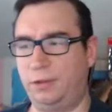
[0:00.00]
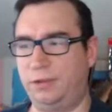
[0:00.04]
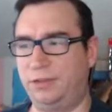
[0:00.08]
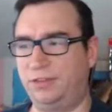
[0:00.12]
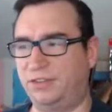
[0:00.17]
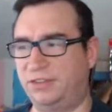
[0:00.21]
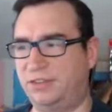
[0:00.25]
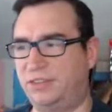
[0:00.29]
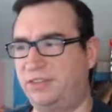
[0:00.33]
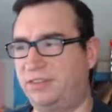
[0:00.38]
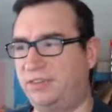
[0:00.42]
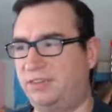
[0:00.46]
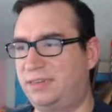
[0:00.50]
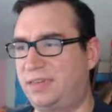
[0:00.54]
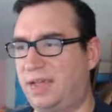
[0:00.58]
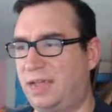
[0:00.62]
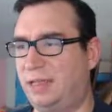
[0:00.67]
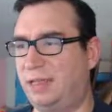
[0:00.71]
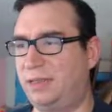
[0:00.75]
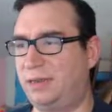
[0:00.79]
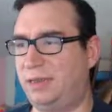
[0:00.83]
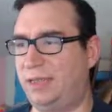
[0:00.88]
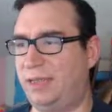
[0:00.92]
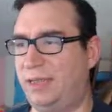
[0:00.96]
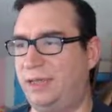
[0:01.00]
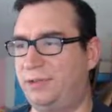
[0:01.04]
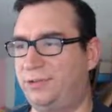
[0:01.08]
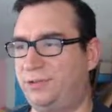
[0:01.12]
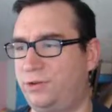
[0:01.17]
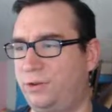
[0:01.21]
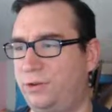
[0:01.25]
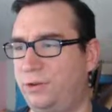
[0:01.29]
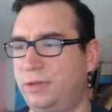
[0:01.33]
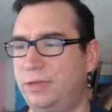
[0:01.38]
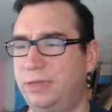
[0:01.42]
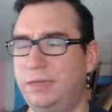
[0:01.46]
He's a solid
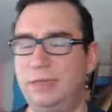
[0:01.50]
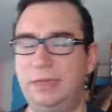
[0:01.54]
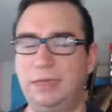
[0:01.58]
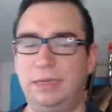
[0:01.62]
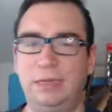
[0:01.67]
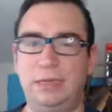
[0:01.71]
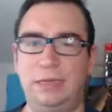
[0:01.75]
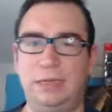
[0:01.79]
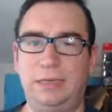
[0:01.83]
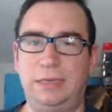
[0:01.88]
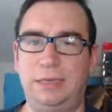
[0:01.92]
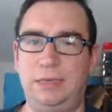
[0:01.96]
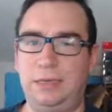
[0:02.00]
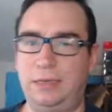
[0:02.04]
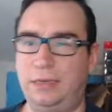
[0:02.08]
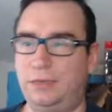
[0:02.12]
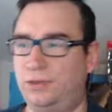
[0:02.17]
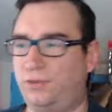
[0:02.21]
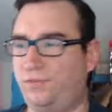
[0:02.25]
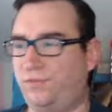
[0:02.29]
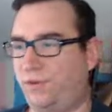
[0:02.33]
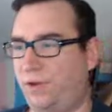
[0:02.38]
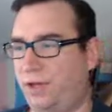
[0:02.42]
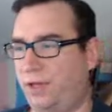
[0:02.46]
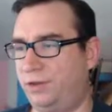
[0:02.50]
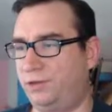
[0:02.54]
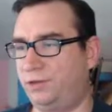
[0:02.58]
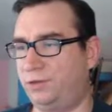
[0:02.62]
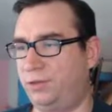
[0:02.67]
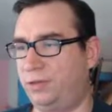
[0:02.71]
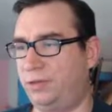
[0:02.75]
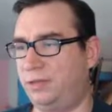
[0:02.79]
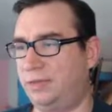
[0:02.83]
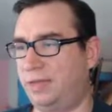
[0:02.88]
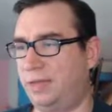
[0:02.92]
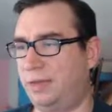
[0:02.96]
caster. He is
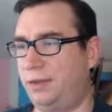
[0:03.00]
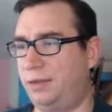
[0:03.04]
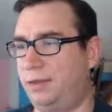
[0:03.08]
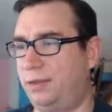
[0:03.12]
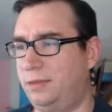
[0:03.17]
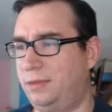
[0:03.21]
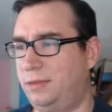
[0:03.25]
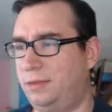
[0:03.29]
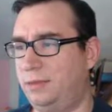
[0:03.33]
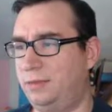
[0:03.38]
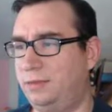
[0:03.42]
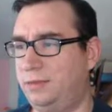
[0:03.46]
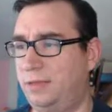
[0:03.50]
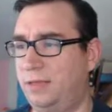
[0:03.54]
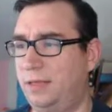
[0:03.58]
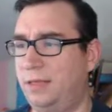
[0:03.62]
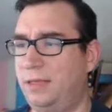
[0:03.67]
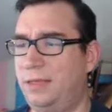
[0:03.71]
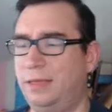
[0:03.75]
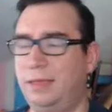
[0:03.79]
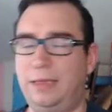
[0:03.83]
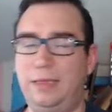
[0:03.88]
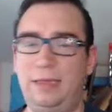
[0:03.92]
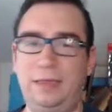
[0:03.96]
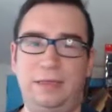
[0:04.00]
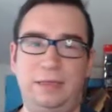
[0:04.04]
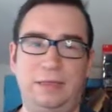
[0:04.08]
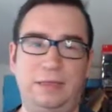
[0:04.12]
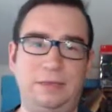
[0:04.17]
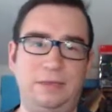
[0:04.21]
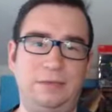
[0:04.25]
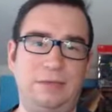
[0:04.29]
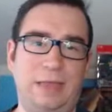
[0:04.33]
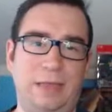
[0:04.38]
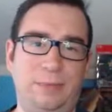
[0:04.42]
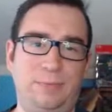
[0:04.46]
fragile.
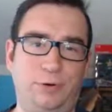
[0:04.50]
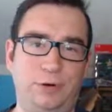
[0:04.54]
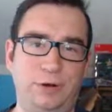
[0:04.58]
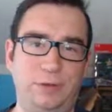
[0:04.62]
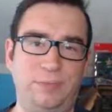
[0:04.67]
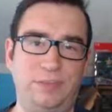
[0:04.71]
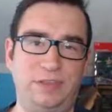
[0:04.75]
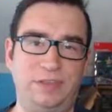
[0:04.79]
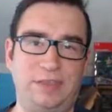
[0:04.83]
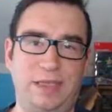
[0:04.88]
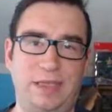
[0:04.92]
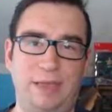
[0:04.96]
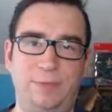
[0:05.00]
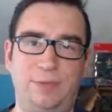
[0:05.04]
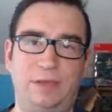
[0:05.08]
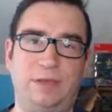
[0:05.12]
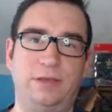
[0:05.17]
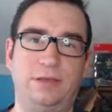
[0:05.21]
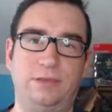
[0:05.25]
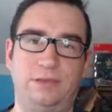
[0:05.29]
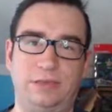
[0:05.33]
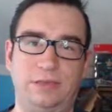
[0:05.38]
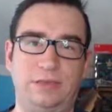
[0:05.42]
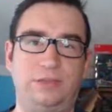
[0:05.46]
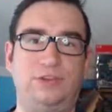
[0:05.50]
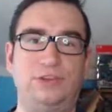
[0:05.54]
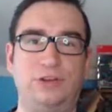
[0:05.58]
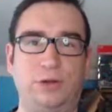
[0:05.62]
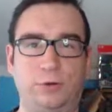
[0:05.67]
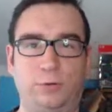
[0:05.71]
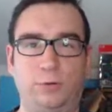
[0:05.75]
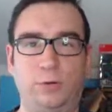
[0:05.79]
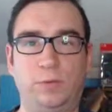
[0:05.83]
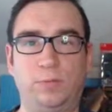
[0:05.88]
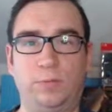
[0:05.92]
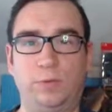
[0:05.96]
I put him this high because he's
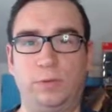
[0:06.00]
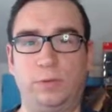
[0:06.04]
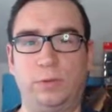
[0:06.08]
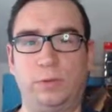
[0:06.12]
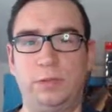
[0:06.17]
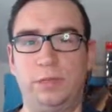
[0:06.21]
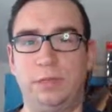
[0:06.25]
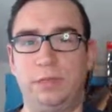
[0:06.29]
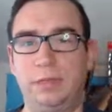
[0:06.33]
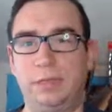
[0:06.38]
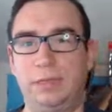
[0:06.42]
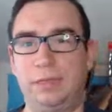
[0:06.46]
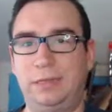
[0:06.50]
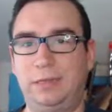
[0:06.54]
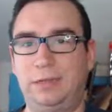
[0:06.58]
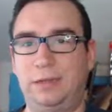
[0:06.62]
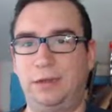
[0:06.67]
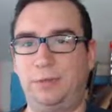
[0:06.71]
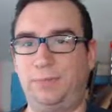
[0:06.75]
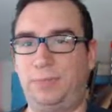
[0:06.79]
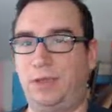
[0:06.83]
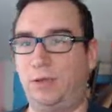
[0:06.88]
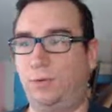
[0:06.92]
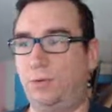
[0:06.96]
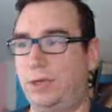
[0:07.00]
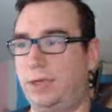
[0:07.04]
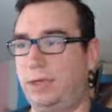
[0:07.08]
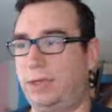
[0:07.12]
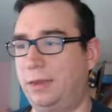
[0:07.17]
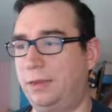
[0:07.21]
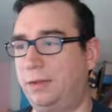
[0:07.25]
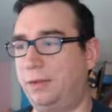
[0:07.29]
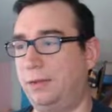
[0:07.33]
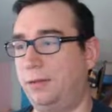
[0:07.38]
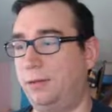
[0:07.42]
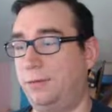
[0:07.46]
general pool. He's going to be
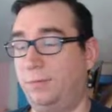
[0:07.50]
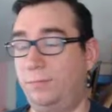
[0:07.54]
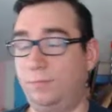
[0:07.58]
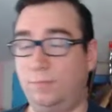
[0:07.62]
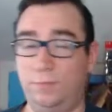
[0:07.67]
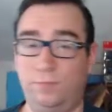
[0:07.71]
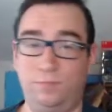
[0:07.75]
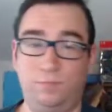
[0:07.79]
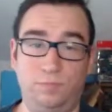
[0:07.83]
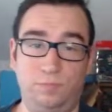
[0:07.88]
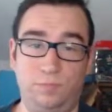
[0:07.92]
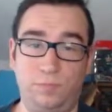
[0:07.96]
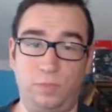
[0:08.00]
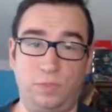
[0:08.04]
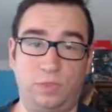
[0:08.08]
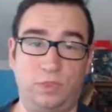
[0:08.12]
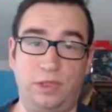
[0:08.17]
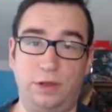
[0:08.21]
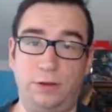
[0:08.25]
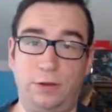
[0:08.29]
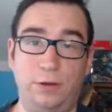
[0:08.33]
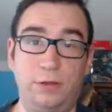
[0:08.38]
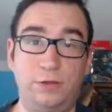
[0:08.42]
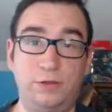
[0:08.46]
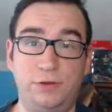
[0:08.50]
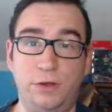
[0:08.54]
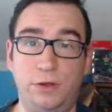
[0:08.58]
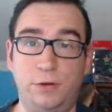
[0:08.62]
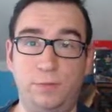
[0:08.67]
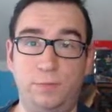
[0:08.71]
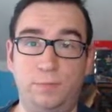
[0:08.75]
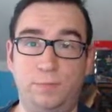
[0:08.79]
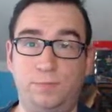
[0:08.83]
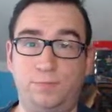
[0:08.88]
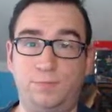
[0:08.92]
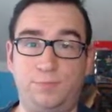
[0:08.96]
awakened. There is
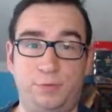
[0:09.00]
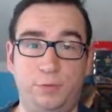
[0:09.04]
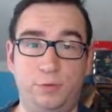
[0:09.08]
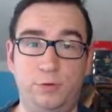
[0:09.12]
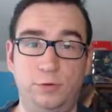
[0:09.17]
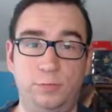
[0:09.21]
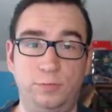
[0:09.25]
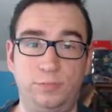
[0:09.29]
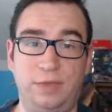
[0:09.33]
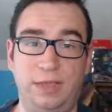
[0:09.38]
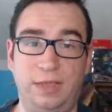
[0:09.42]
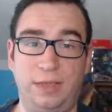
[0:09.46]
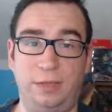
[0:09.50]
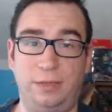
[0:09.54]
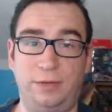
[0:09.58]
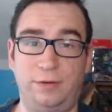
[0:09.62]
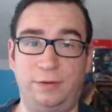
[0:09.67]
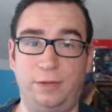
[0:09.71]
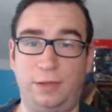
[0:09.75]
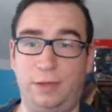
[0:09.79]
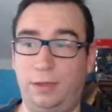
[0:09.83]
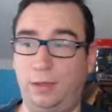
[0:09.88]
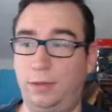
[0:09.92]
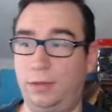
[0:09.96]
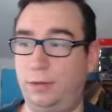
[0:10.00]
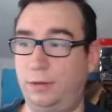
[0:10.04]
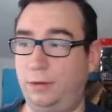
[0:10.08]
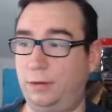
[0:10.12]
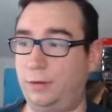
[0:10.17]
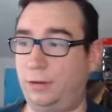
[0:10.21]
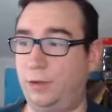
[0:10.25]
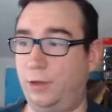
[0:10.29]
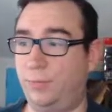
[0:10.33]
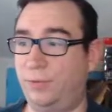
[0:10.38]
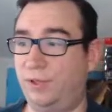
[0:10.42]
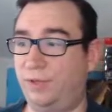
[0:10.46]
no bloom talent
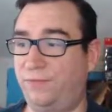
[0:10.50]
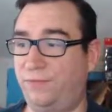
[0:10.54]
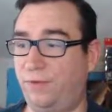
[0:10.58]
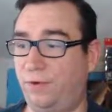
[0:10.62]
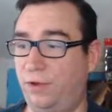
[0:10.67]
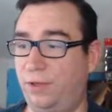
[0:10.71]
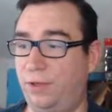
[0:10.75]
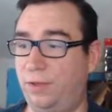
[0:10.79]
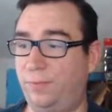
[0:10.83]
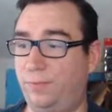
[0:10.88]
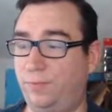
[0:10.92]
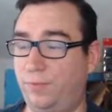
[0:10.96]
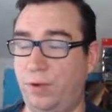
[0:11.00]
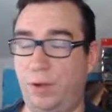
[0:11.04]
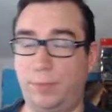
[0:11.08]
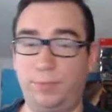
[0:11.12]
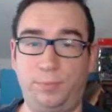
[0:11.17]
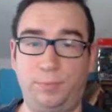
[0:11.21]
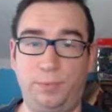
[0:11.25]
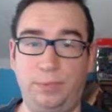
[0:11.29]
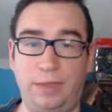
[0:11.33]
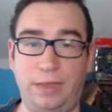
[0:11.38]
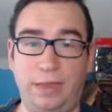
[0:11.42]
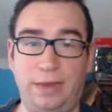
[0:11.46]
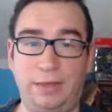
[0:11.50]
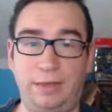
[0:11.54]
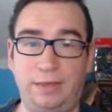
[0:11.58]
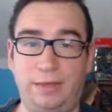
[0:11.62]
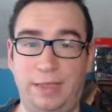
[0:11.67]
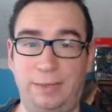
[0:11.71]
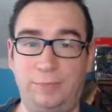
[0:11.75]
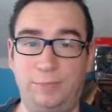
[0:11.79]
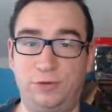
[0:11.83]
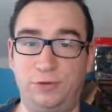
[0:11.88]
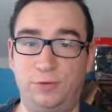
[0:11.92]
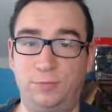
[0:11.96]
incoming for him probably
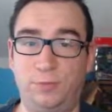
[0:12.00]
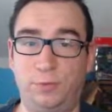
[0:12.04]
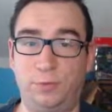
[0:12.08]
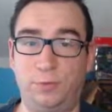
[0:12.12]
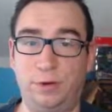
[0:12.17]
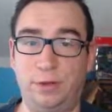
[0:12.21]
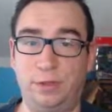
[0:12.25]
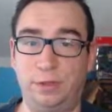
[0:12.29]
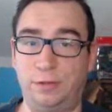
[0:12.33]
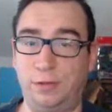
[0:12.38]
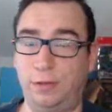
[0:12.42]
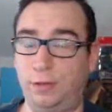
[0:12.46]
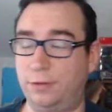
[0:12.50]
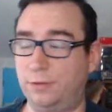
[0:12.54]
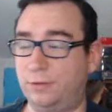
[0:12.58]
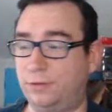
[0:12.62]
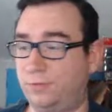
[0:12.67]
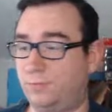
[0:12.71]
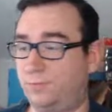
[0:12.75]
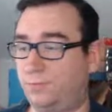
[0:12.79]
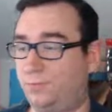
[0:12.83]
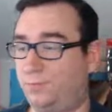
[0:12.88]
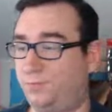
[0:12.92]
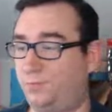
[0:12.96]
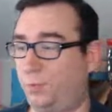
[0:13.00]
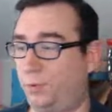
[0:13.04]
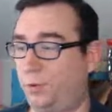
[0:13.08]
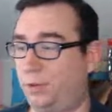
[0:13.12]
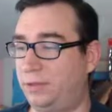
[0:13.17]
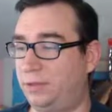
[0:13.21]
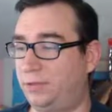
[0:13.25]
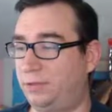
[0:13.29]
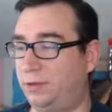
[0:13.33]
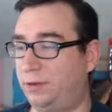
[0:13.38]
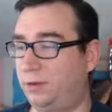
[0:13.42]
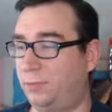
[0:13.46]
anytime soon, but when it does, boy,
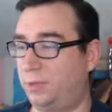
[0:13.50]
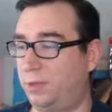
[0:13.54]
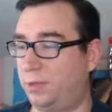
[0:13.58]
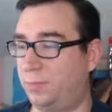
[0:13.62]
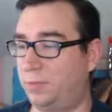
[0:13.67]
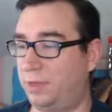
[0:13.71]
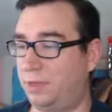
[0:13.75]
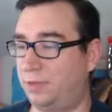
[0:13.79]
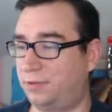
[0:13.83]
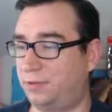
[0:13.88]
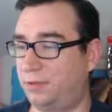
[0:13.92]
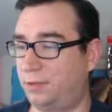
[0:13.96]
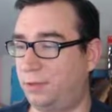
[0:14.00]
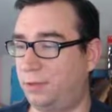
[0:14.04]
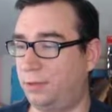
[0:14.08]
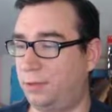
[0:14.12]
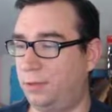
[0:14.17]
he's going to be amazing.